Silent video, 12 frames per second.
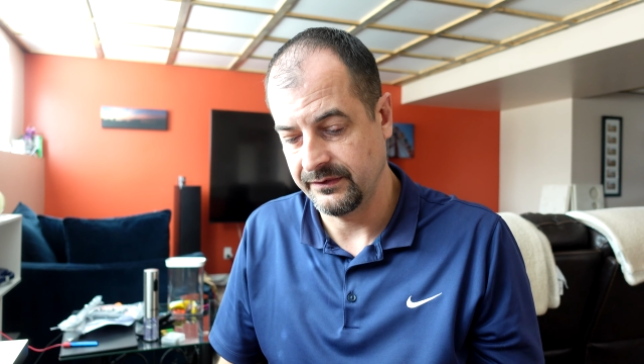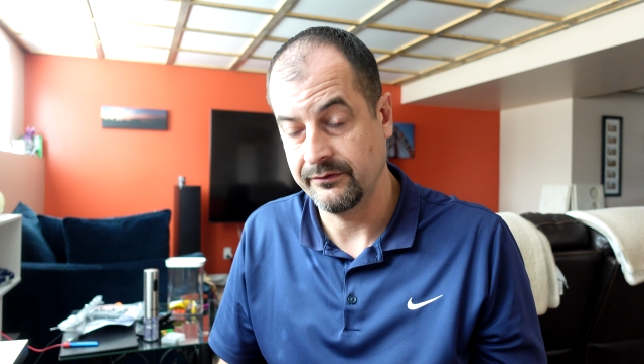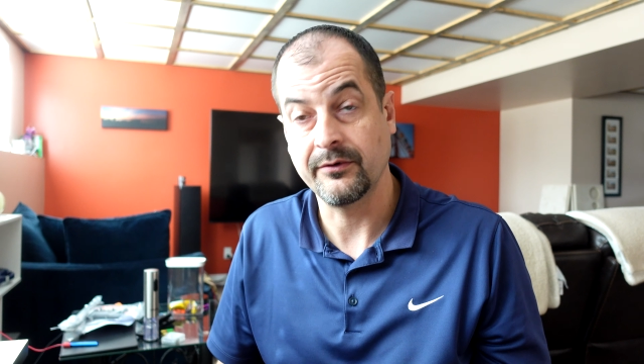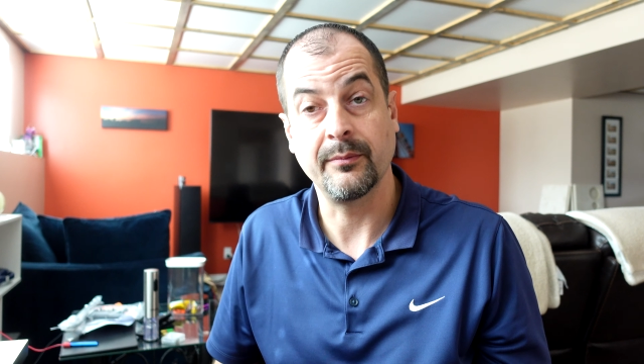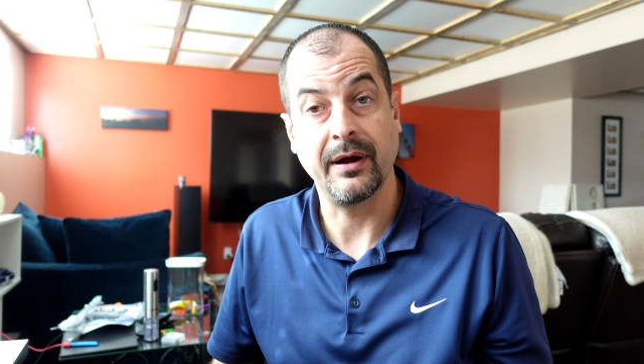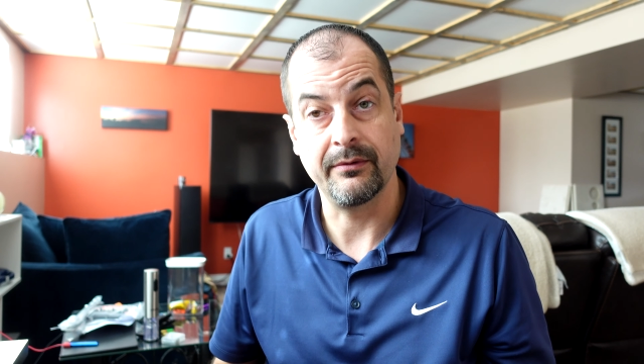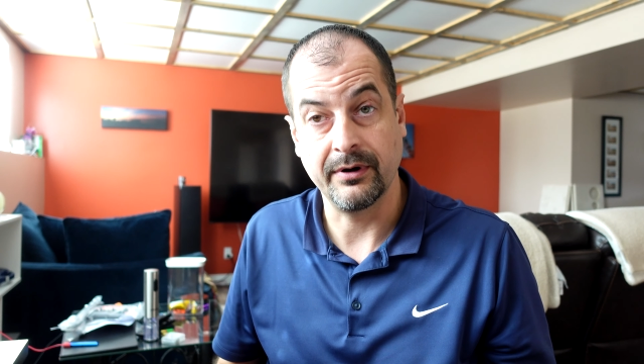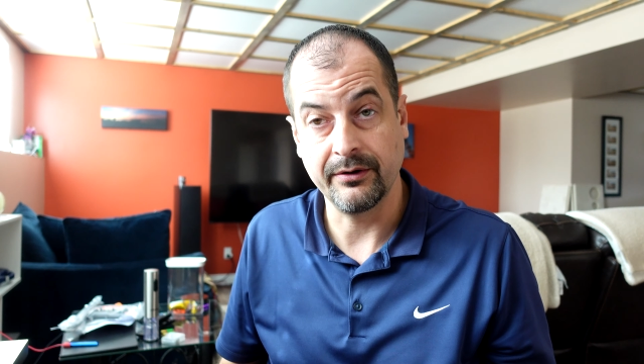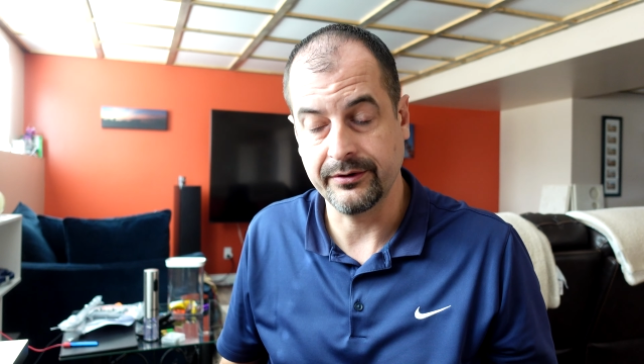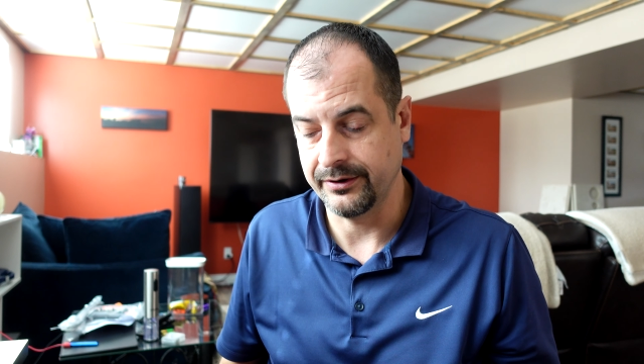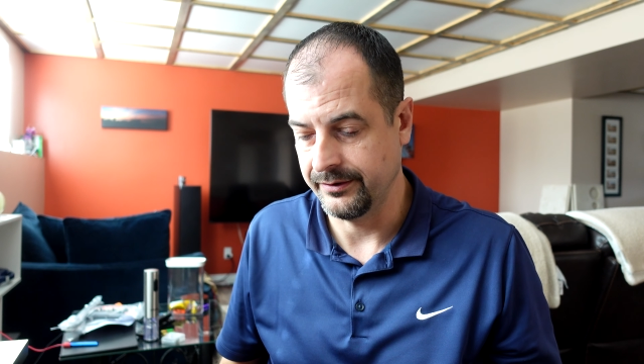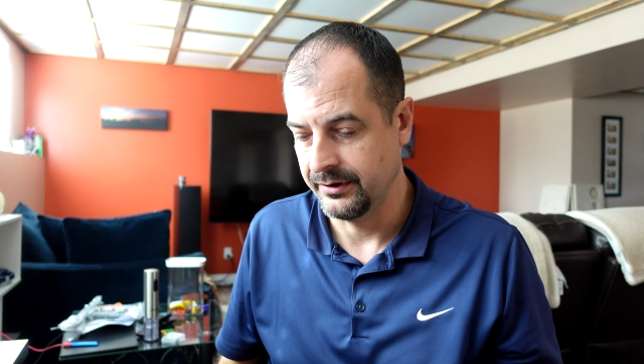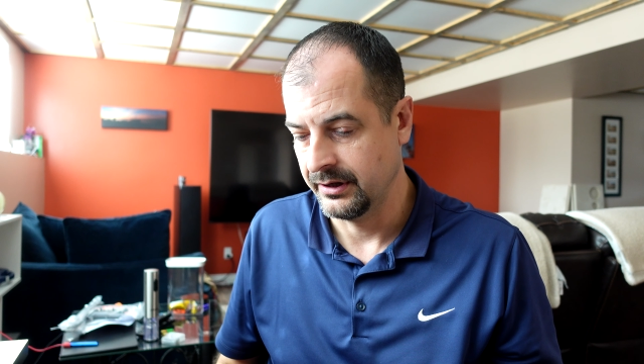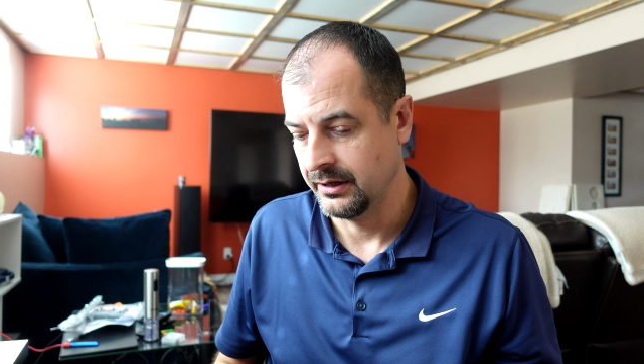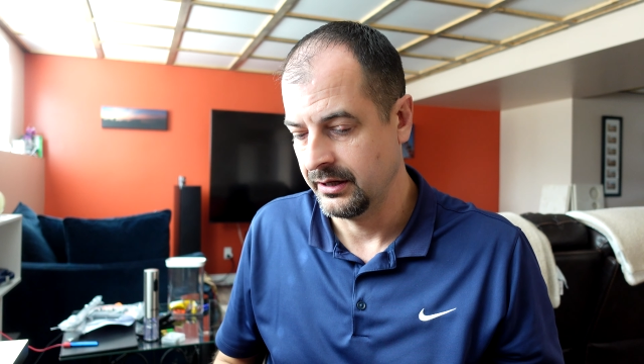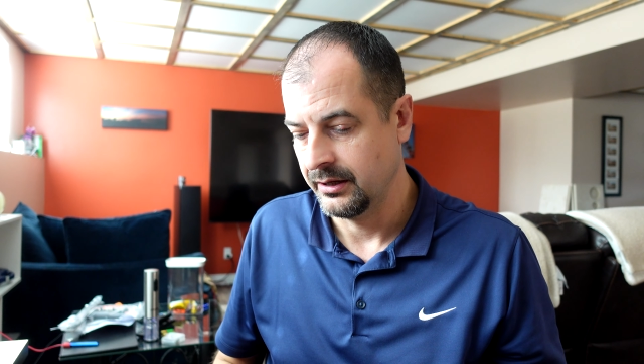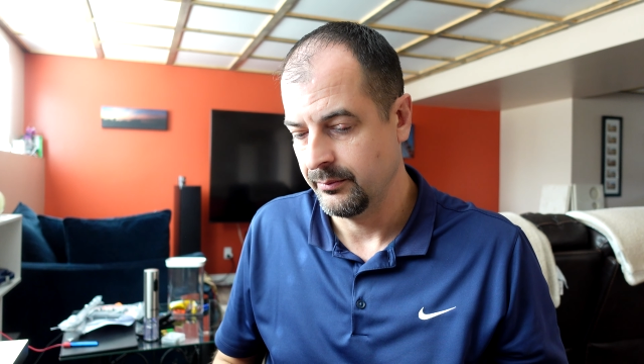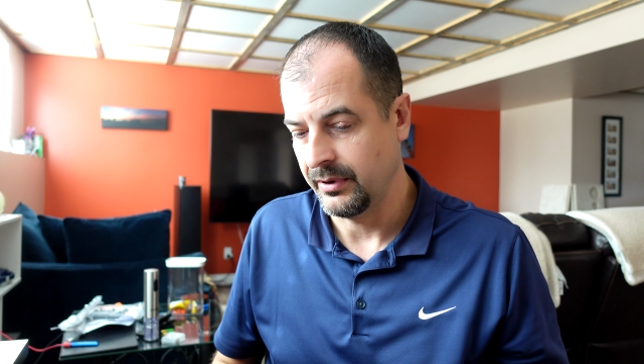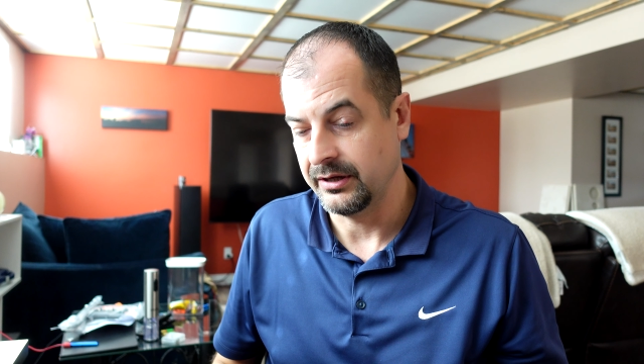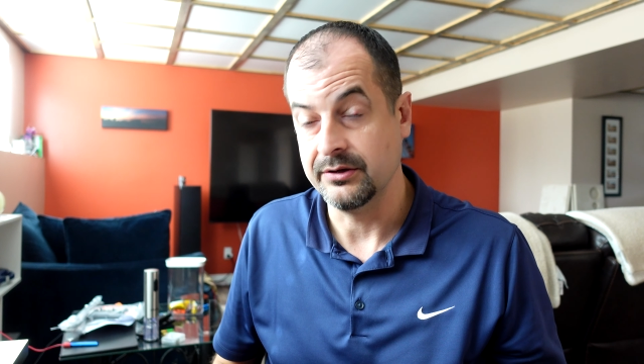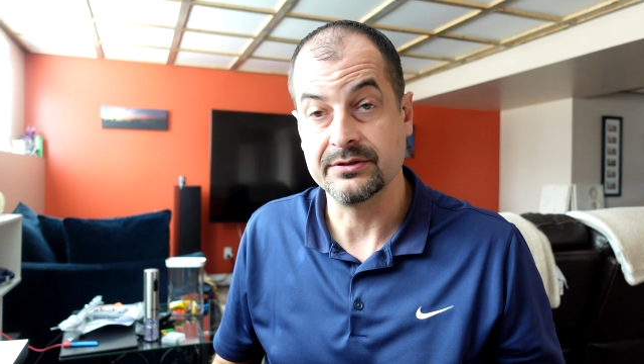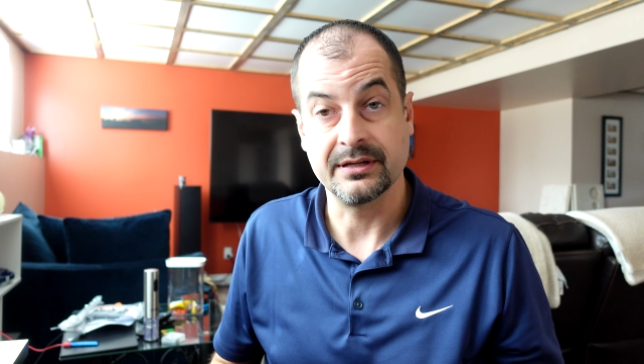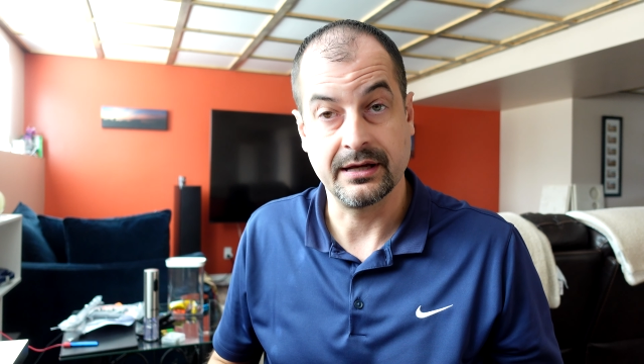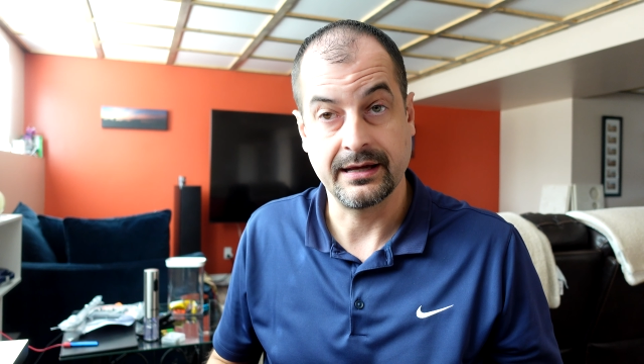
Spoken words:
for my router, by using a